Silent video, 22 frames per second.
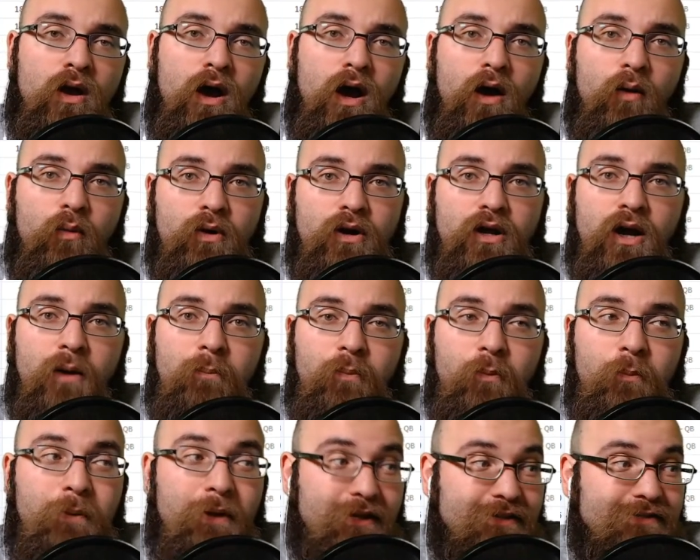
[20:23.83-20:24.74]
we're a
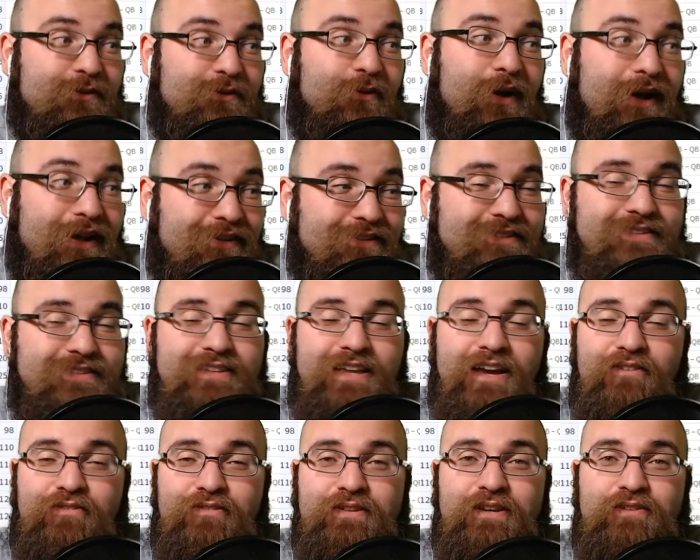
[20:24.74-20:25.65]
couple picks away
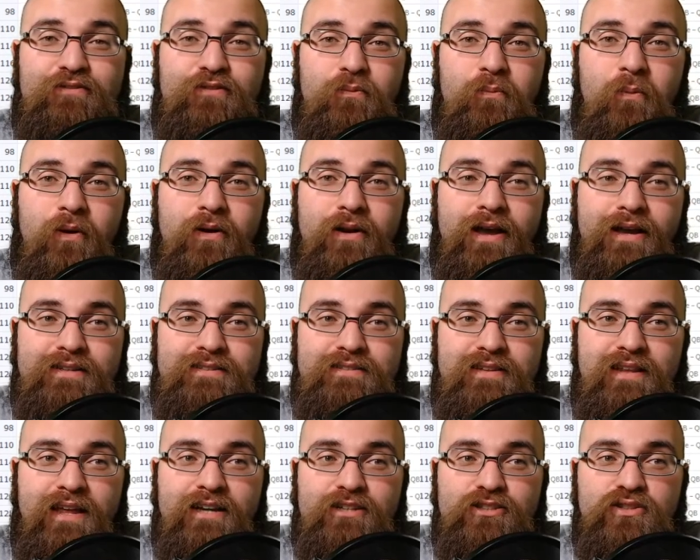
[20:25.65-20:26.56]
definitely from our next
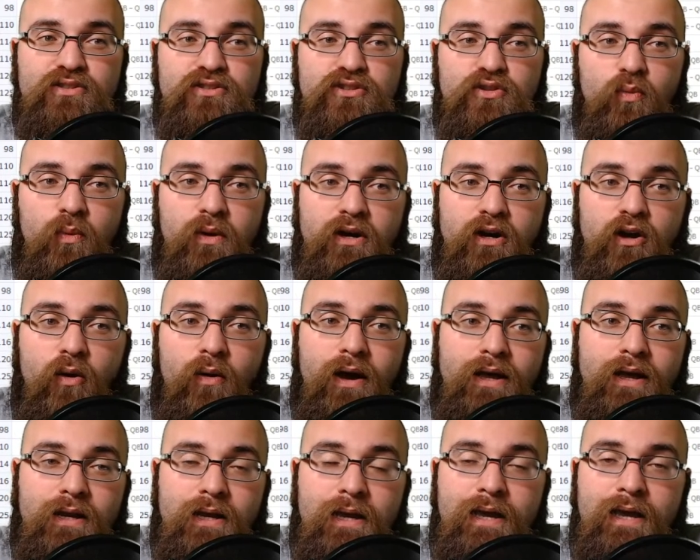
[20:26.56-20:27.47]
selection. So we're going to go
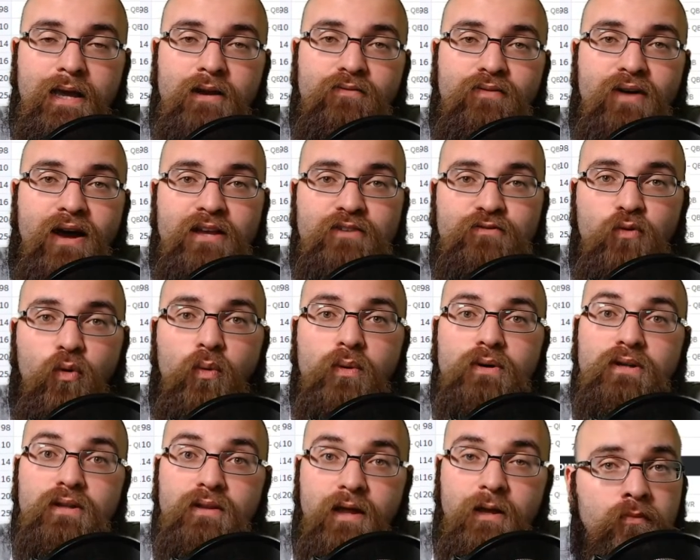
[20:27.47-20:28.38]
ahead and fast
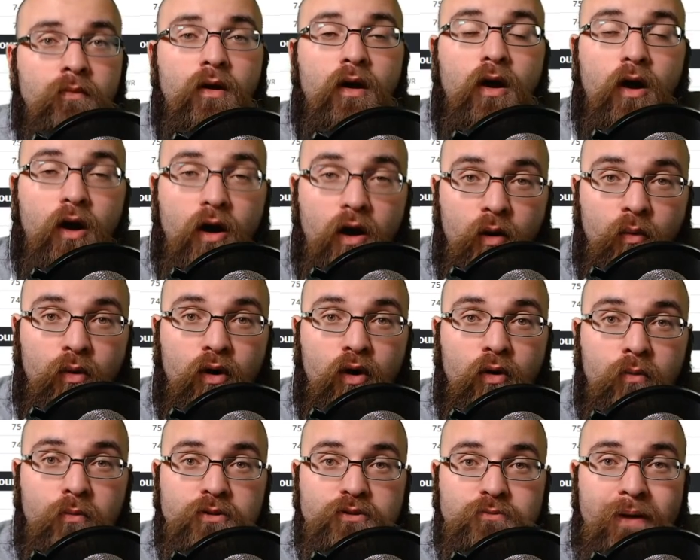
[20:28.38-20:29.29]
forward to then. All right, we're
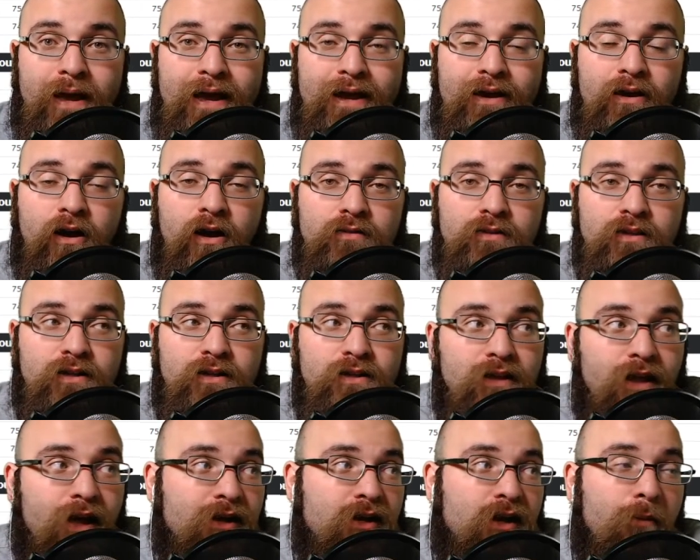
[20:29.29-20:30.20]
almost back on the
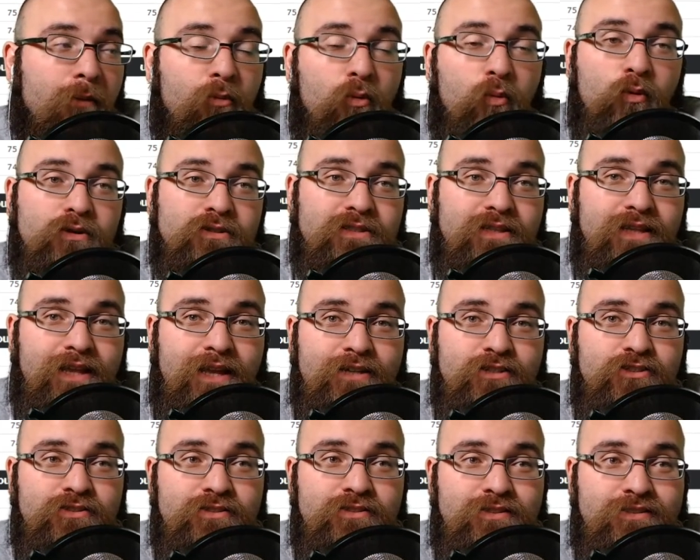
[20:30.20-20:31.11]
clock. Couple more
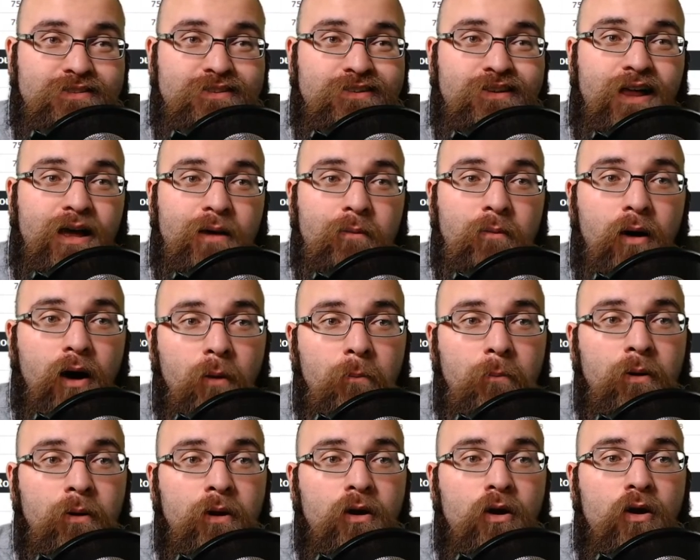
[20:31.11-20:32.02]
selections until I'm
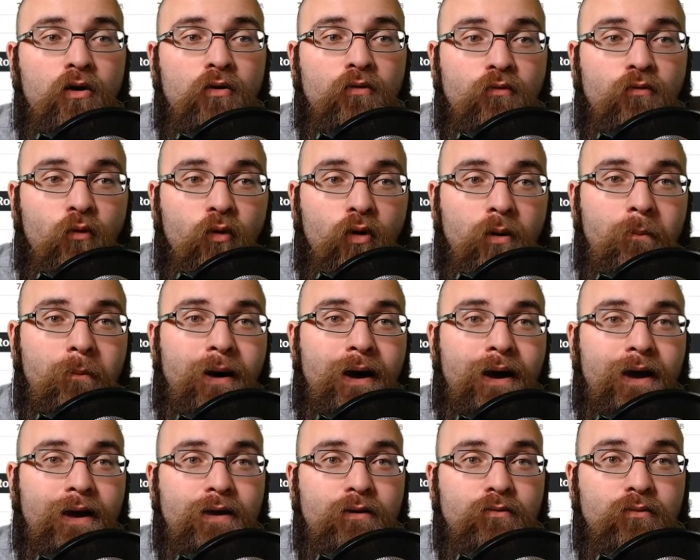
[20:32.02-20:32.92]
up for
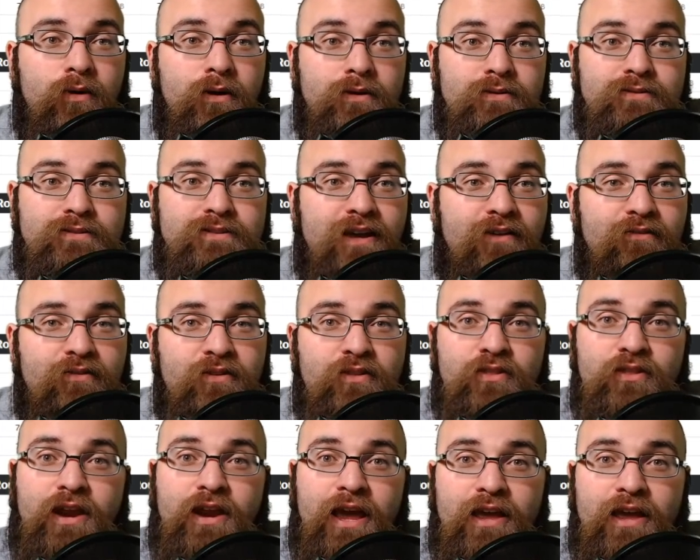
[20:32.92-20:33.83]
my 7th
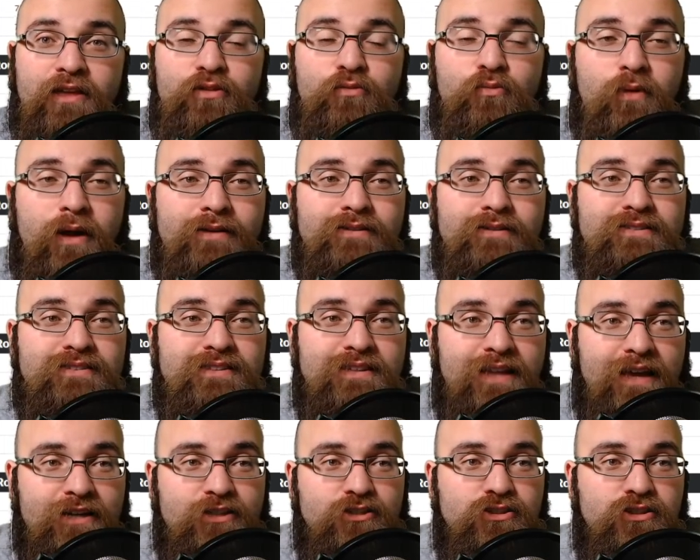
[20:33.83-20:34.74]
and 8th round
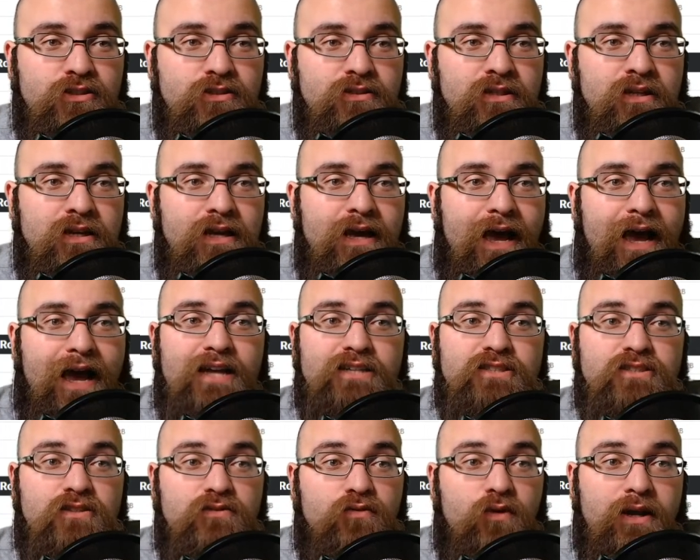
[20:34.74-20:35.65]
selections. As
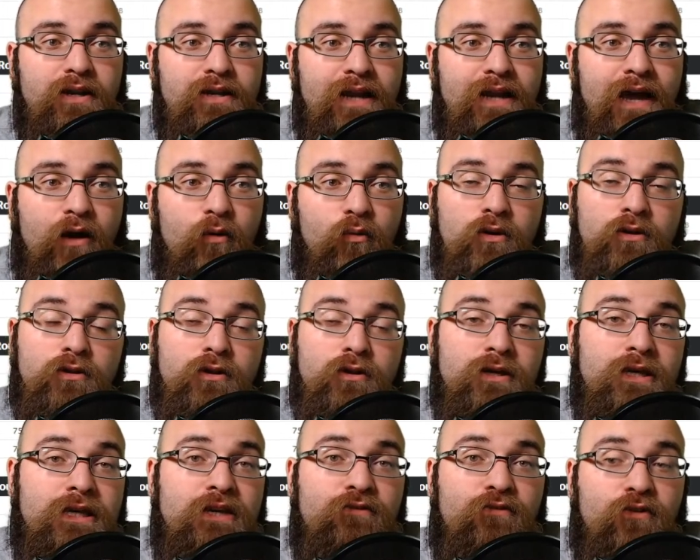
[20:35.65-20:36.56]
of right now, we're
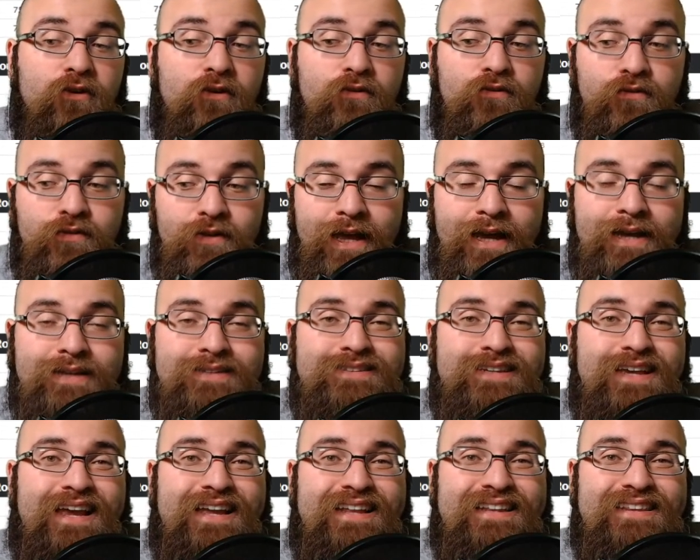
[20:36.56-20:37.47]
looking for flex
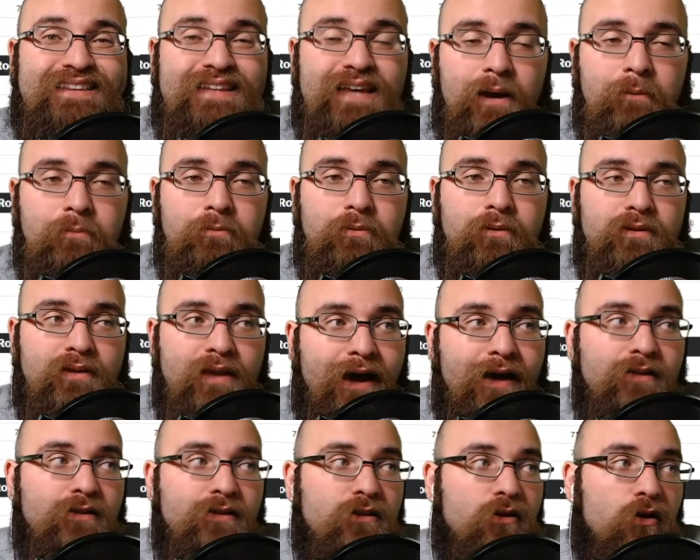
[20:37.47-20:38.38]
and depth
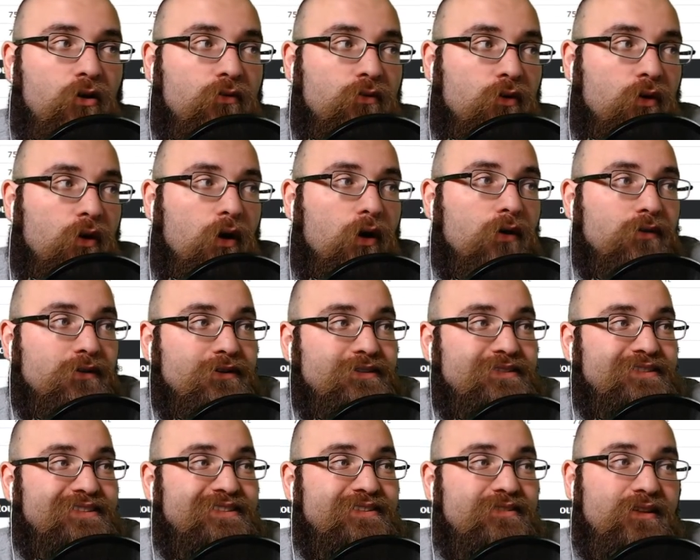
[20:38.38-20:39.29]
talent overall. There's
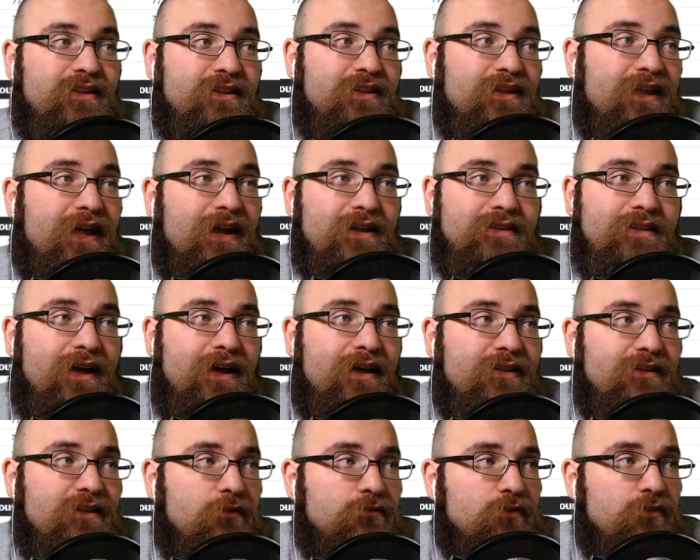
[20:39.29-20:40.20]
still a lot of
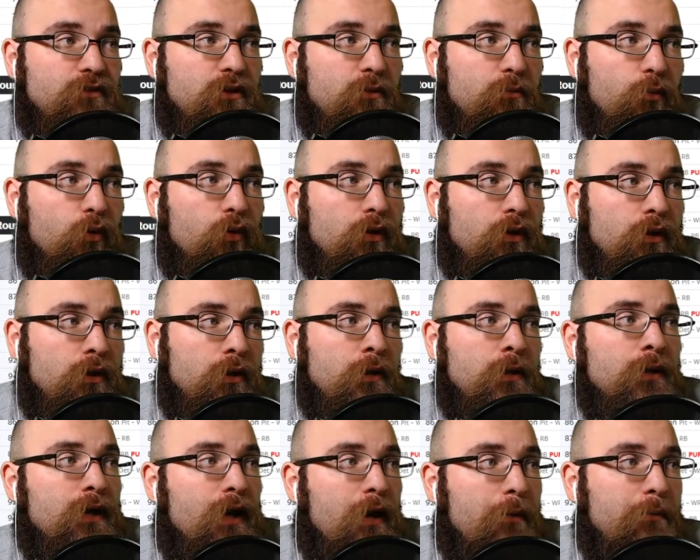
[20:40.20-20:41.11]
talent left on the board.
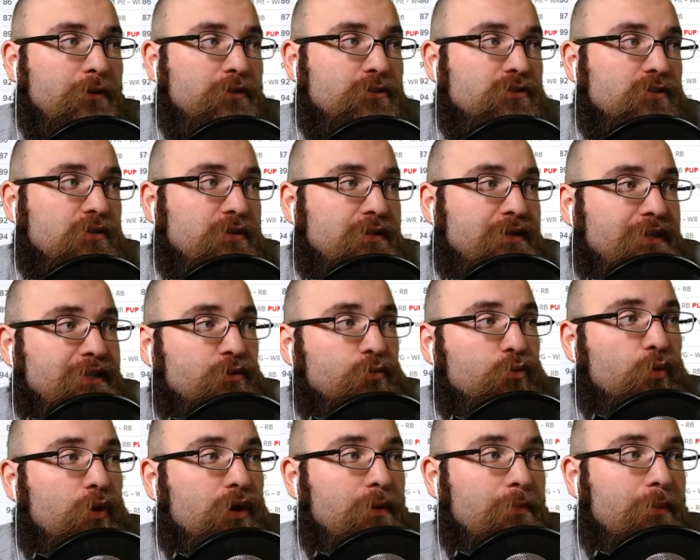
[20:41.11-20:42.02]
I mean, just looking at the
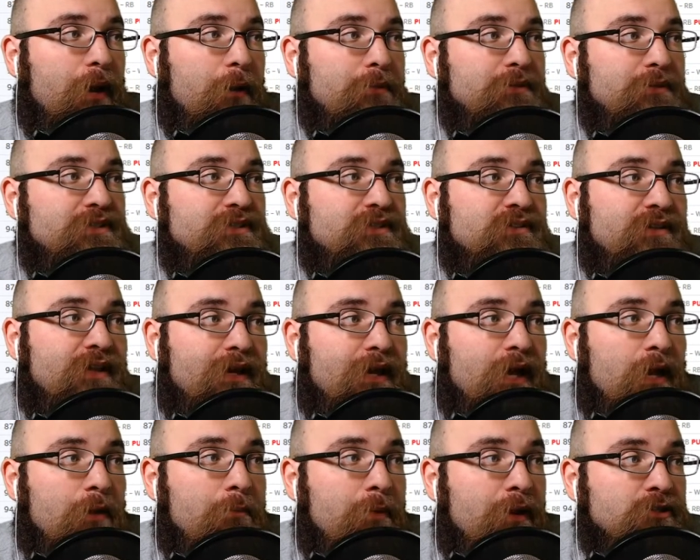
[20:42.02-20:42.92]
running back position, like
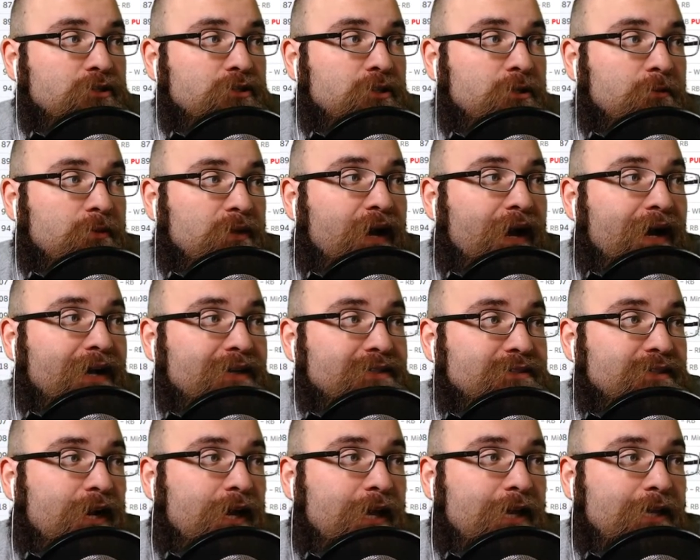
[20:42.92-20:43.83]
I mentioned, the guys
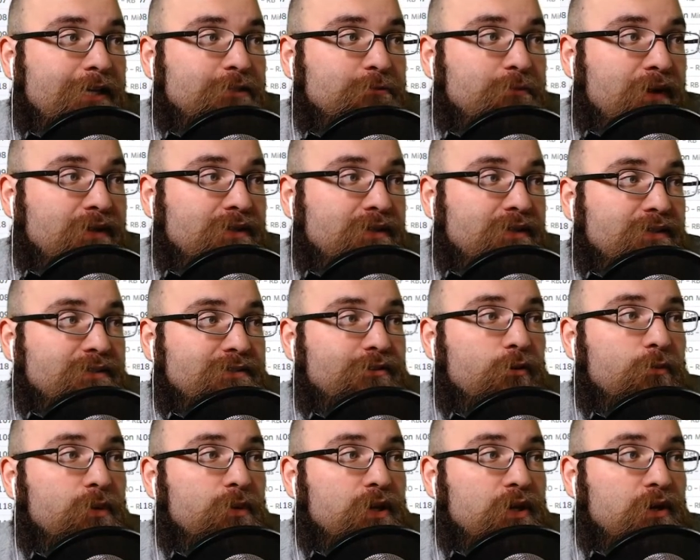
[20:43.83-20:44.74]
that I expected to
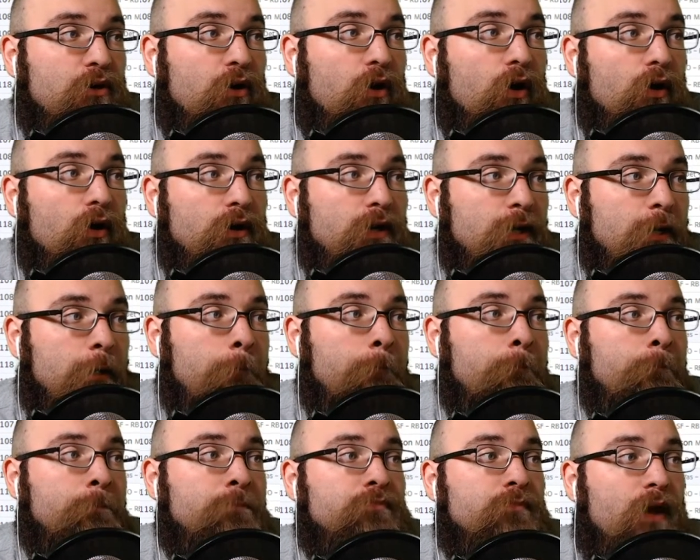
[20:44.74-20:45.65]
still be here are here.
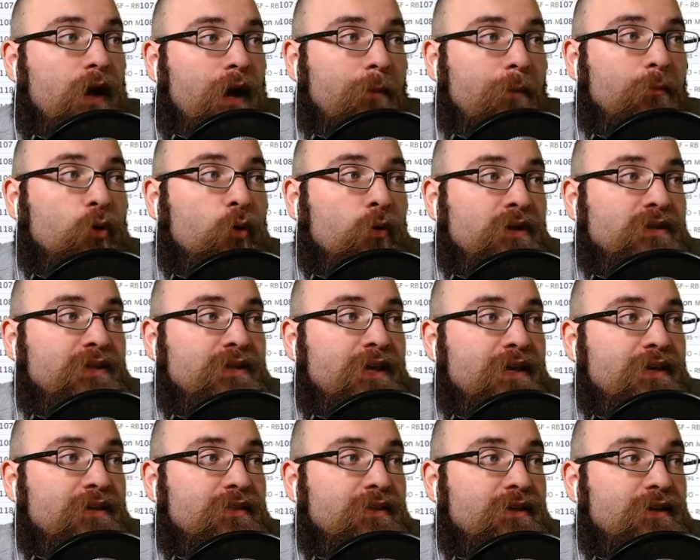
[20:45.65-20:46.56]
I'm going to
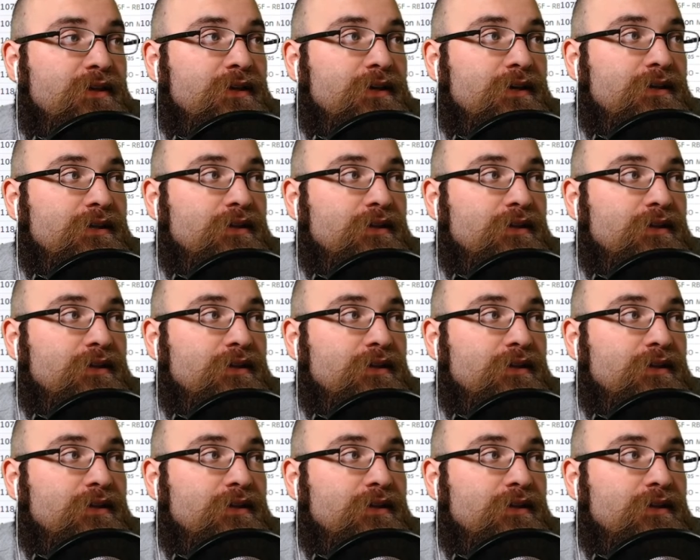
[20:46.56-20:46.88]
take the